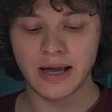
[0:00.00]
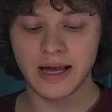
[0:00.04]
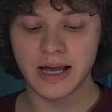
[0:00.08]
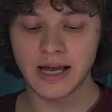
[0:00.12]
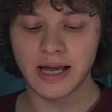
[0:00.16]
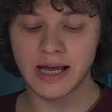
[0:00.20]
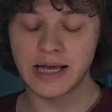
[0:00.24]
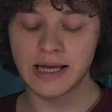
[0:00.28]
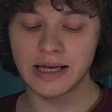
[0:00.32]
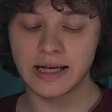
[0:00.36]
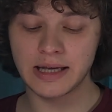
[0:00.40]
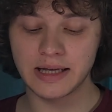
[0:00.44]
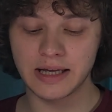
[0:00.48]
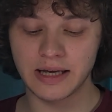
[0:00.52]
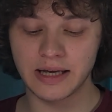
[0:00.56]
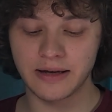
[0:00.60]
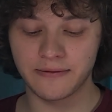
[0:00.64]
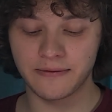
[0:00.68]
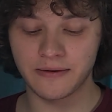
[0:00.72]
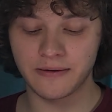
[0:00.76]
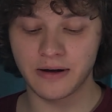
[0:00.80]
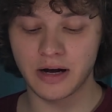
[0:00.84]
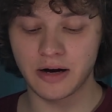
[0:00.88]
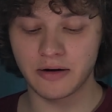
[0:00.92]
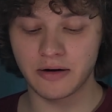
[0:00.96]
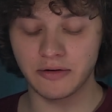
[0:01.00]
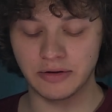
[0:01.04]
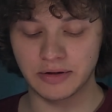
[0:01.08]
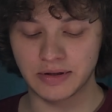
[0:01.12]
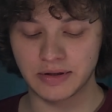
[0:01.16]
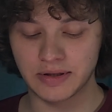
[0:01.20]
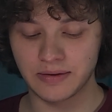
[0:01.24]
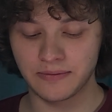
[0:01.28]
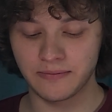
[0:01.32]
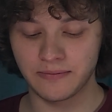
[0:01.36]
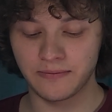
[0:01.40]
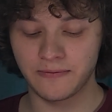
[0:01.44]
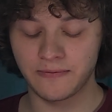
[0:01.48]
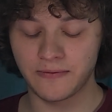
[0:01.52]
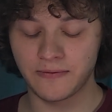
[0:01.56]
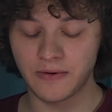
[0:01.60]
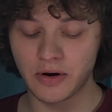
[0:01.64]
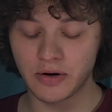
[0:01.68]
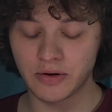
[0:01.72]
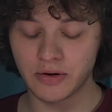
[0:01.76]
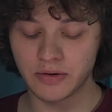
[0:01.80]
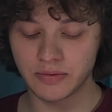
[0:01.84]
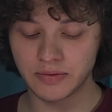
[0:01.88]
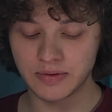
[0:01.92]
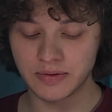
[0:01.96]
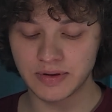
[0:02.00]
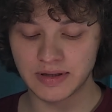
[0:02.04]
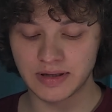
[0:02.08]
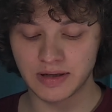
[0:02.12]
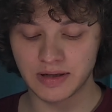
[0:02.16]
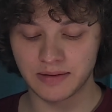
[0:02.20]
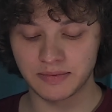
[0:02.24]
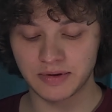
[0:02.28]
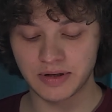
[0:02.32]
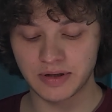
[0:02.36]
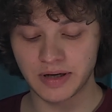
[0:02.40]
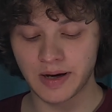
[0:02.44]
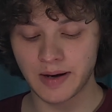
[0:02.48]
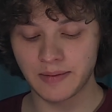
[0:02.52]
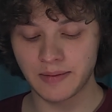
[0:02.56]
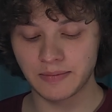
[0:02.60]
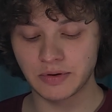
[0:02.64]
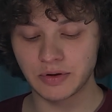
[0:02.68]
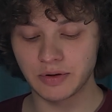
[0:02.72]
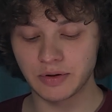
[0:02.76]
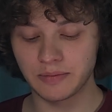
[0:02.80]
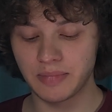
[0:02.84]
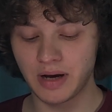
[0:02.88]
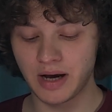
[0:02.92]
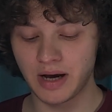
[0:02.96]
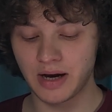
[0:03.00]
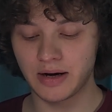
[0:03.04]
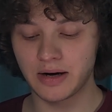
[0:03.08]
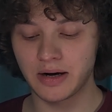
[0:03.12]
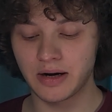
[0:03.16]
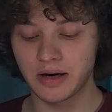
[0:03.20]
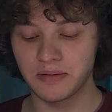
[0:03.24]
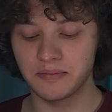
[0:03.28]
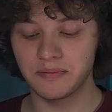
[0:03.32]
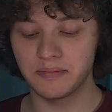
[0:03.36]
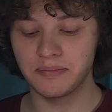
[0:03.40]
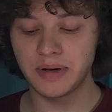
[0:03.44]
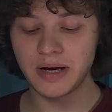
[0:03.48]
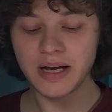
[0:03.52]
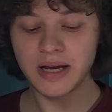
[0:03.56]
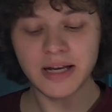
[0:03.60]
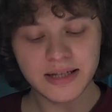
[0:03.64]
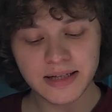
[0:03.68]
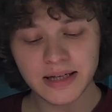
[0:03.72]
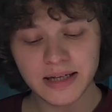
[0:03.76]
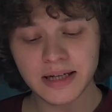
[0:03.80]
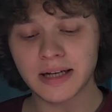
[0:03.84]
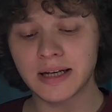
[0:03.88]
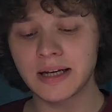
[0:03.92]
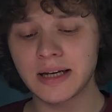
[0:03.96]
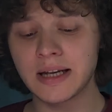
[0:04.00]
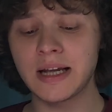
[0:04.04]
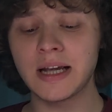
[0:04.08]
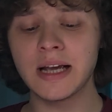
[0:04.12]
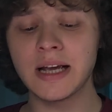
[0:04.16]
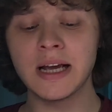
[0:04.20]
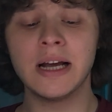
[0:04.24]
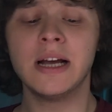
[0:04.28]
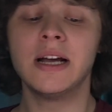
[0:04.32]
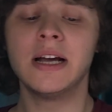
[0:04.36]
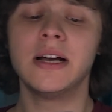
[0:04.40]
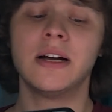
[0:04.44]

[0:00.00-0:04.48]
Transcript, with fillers: and give our phone some time to back up. Basically,